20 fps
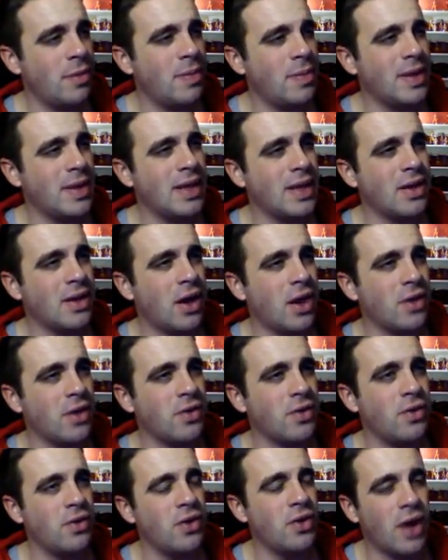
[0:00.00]
but there's
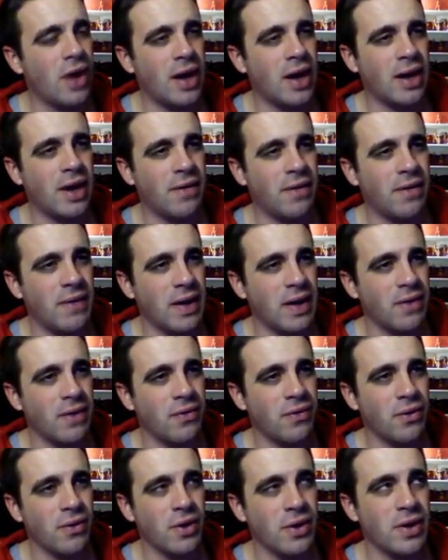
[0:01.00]
also not enough here
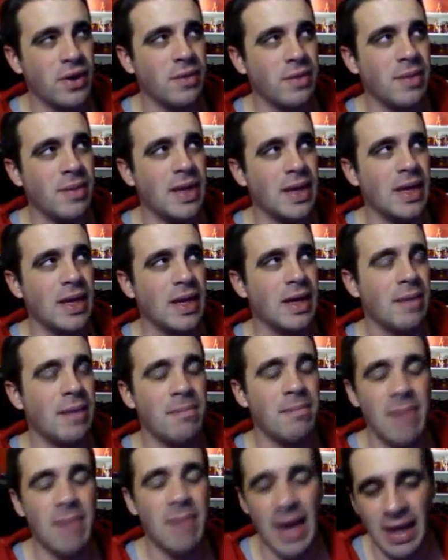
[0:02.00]
for it to be
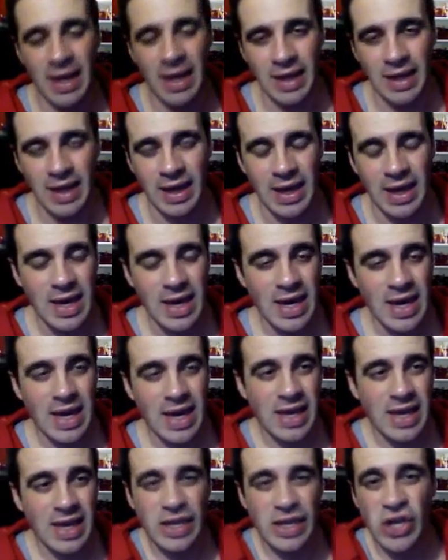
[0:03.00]
amazing.
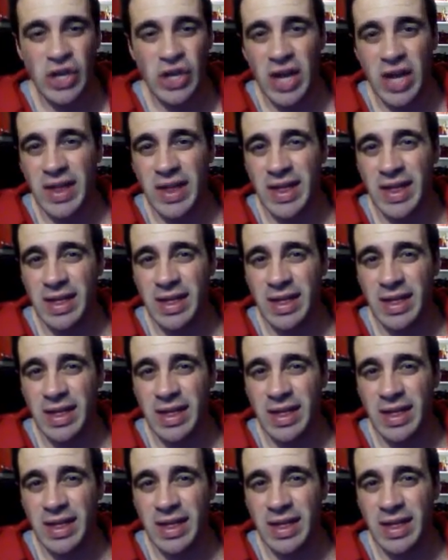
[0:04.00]
It's just